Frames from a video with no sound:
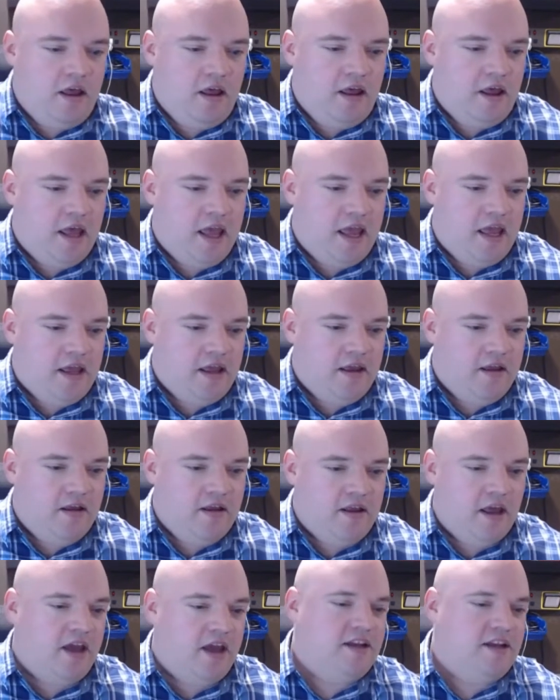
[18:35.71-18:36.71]

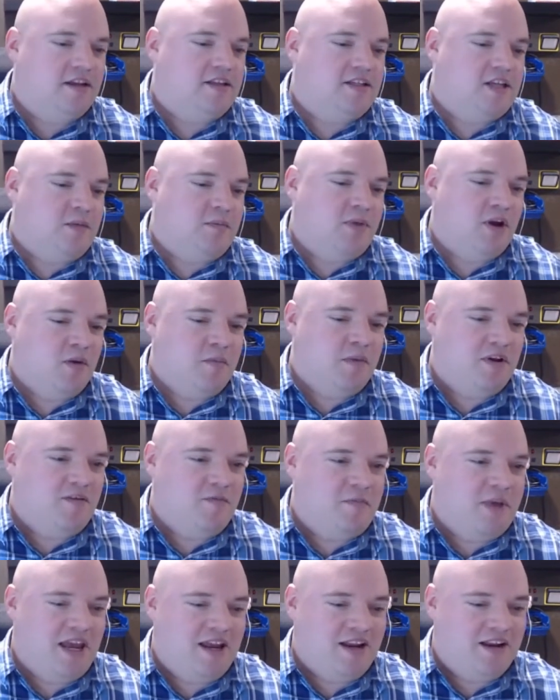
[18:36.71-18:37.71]
yeah, I did say pyramid
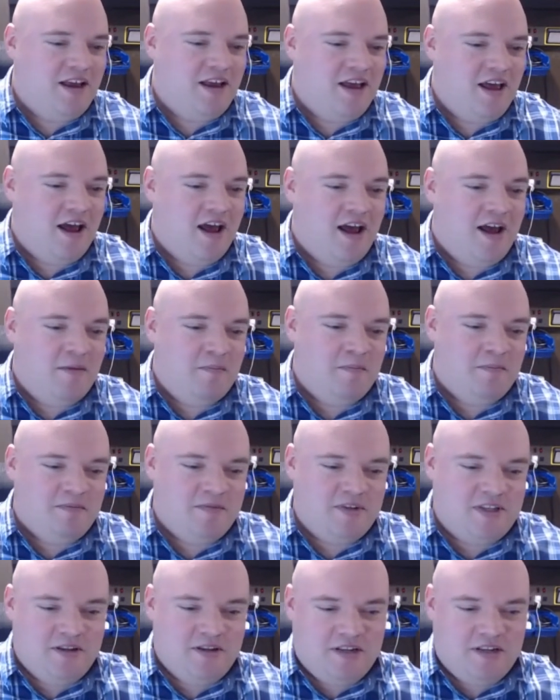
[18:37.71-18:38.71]
of pain,
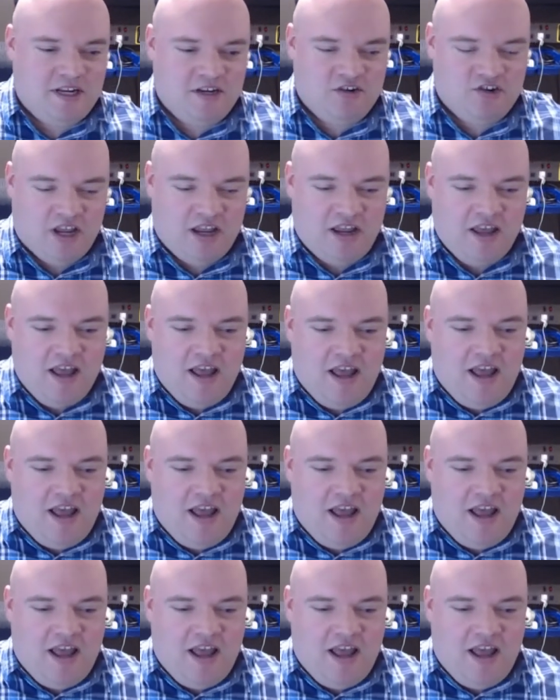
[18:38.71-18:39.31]
TJ.